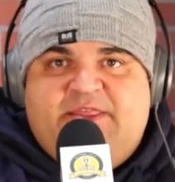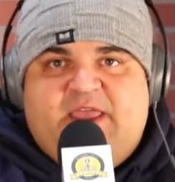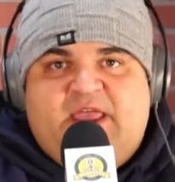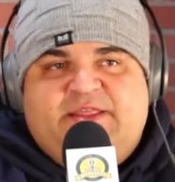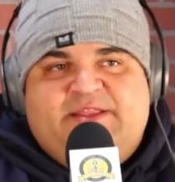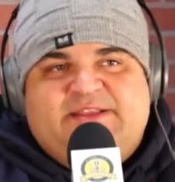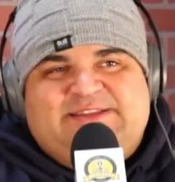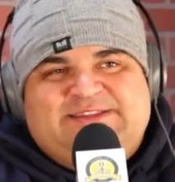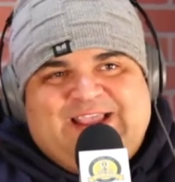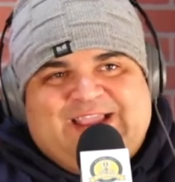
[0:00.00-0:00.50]

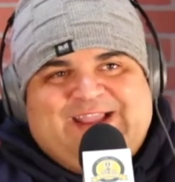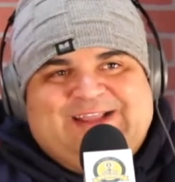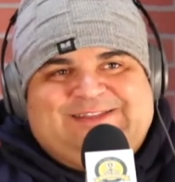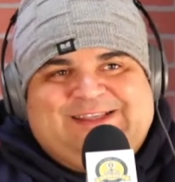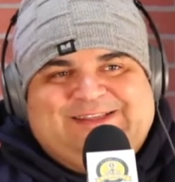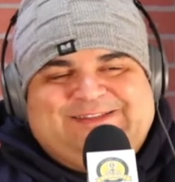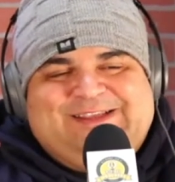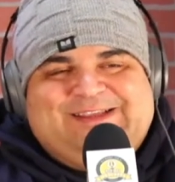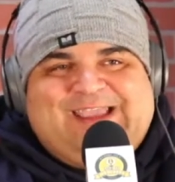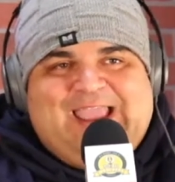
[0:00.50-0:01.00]
then the second
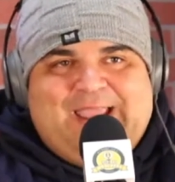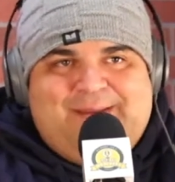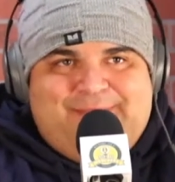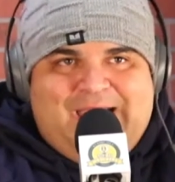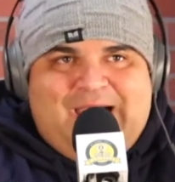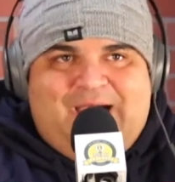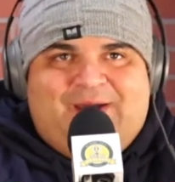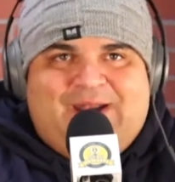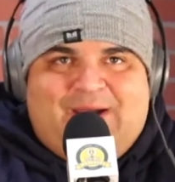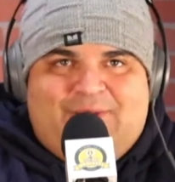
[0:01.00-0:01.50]
season came
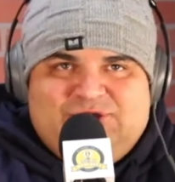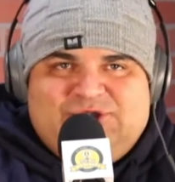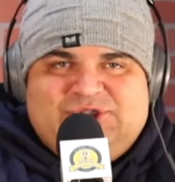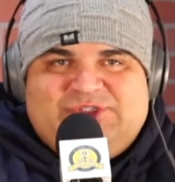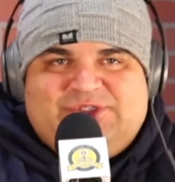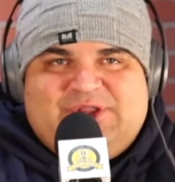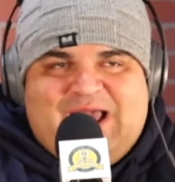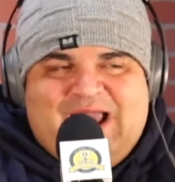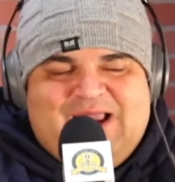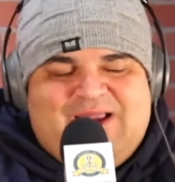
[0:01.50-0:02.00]
out, and I was
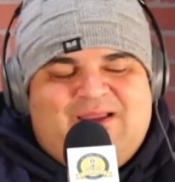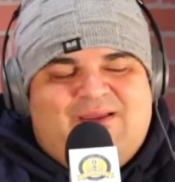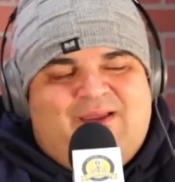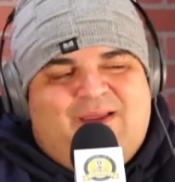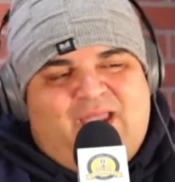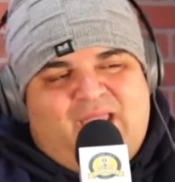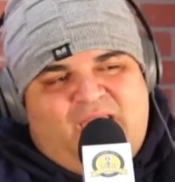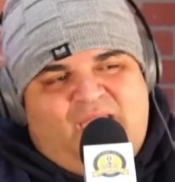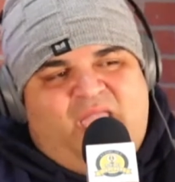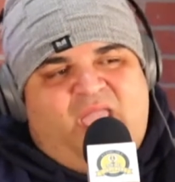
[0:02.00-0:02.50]
just like,
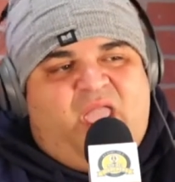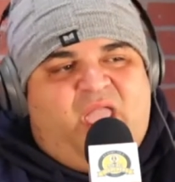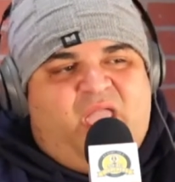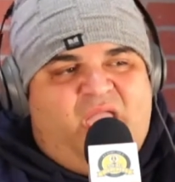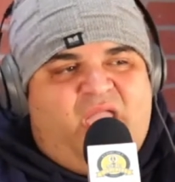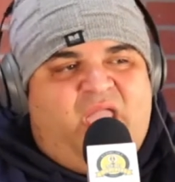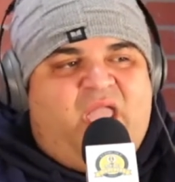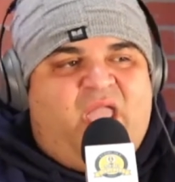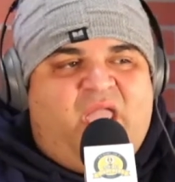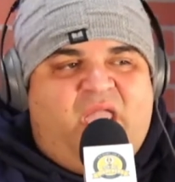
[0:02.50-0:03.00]

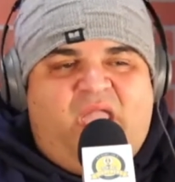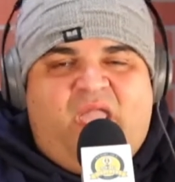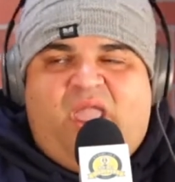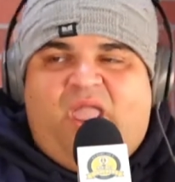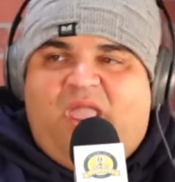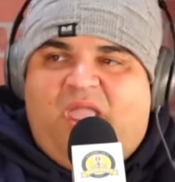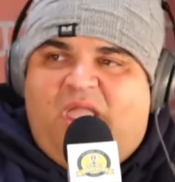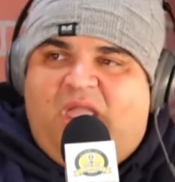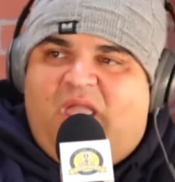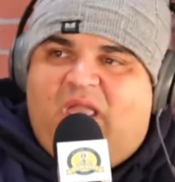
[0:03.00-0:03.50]

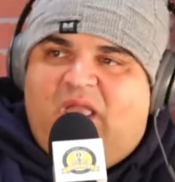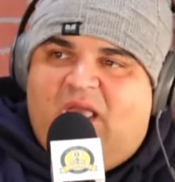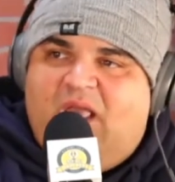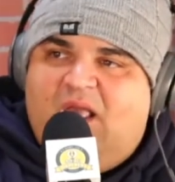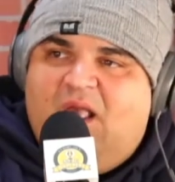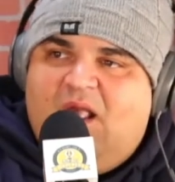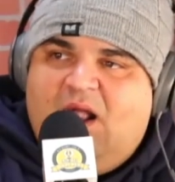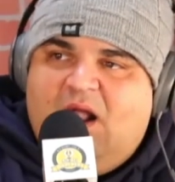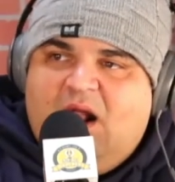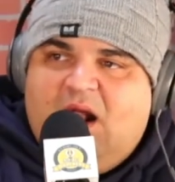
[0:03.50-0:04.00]
Third one's
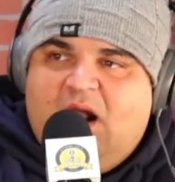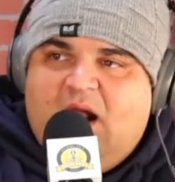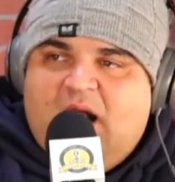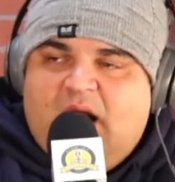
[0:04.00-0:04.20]
really good though.